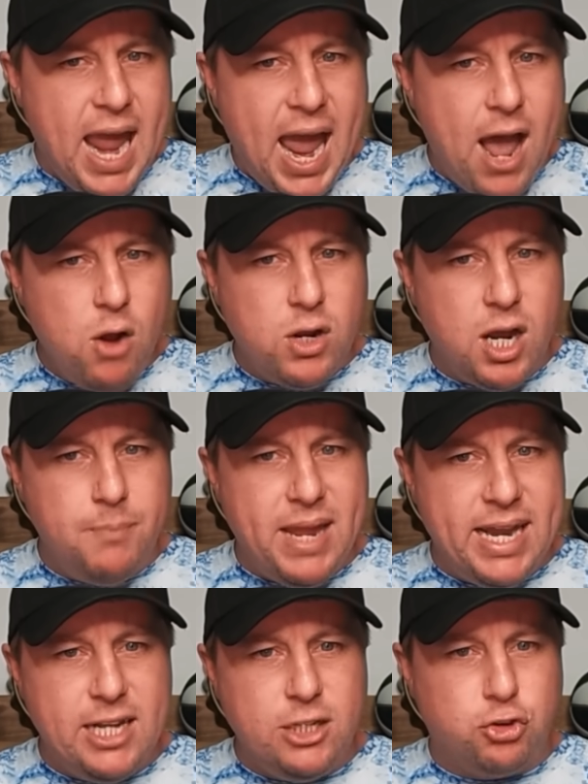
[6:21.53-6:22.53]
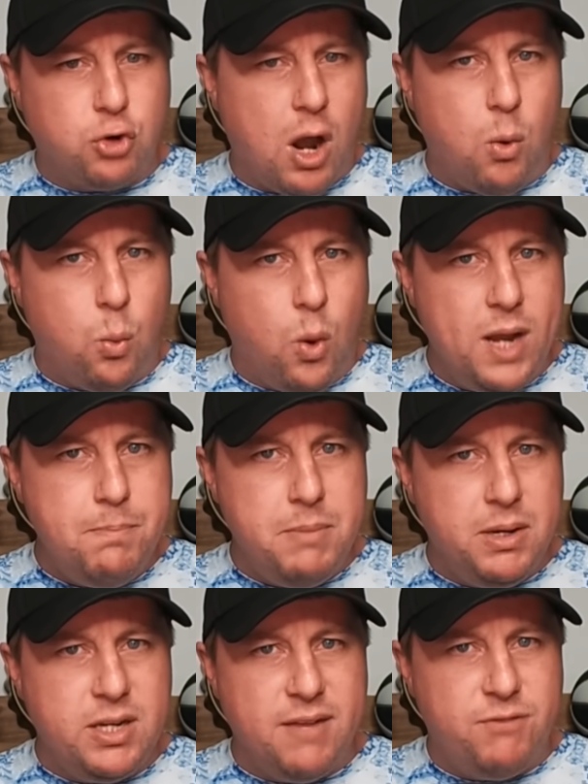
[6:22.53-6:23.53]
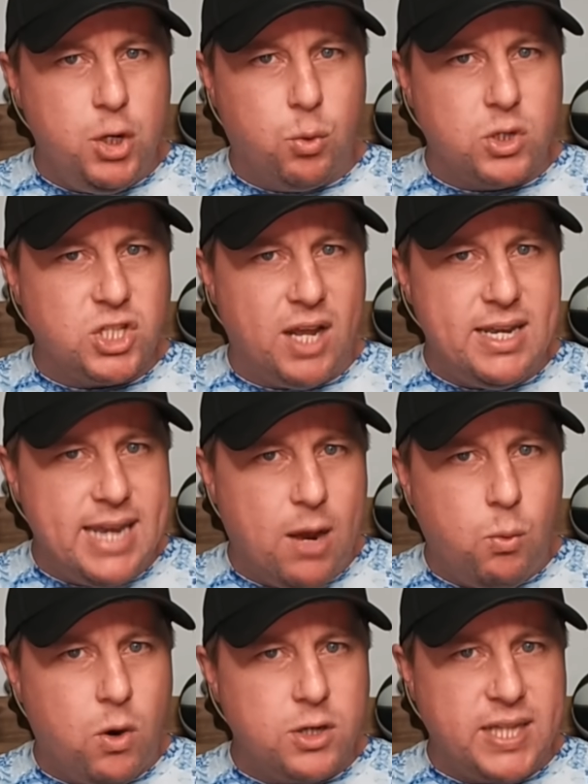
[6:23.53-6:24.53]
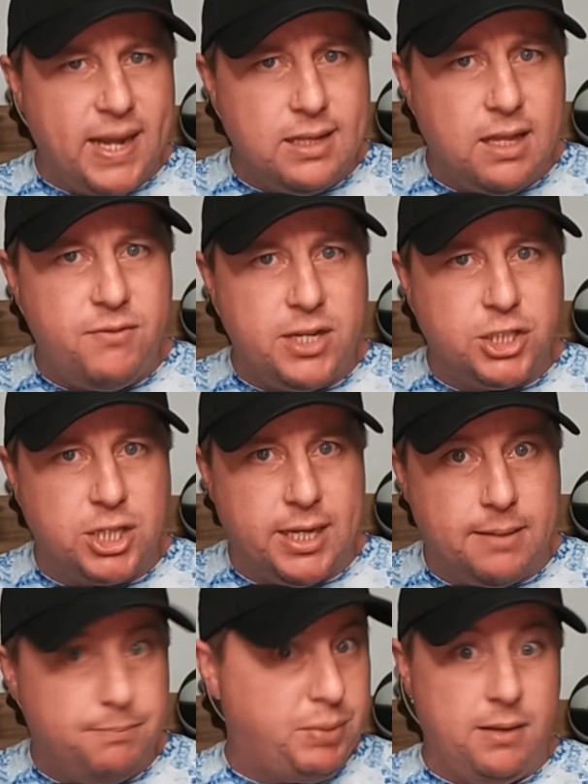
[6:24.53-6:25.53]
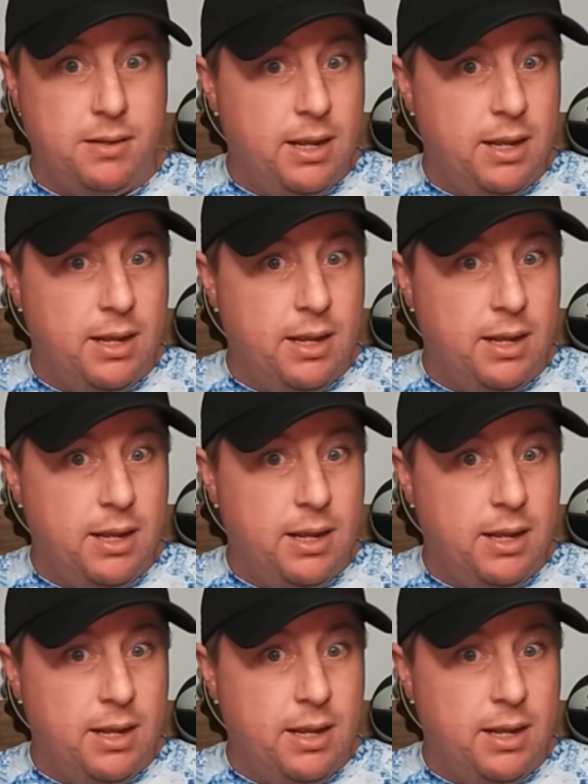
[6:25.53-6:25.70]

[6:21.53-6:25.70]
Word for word: how come they didn't draw one million viewers on network television?